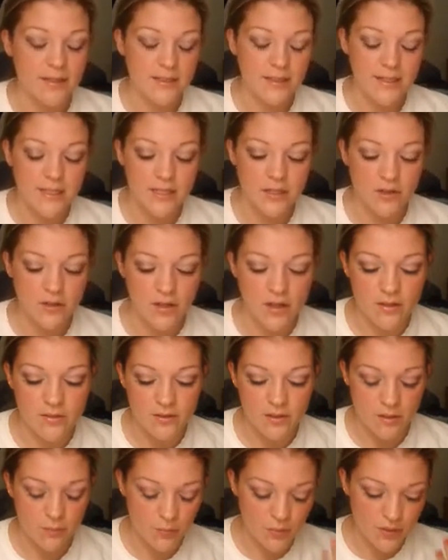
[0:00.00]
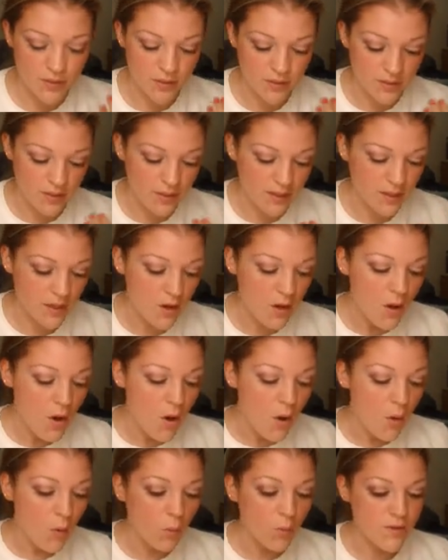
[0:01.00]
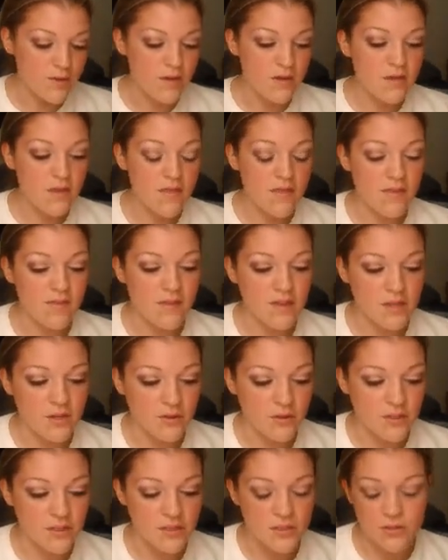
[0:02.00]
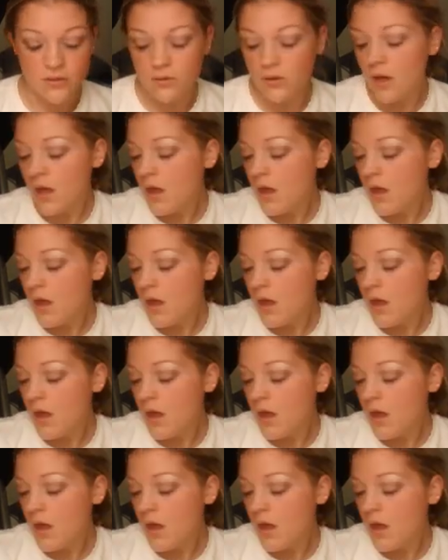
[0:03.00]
get your color and put it on. Or the other thing that you could do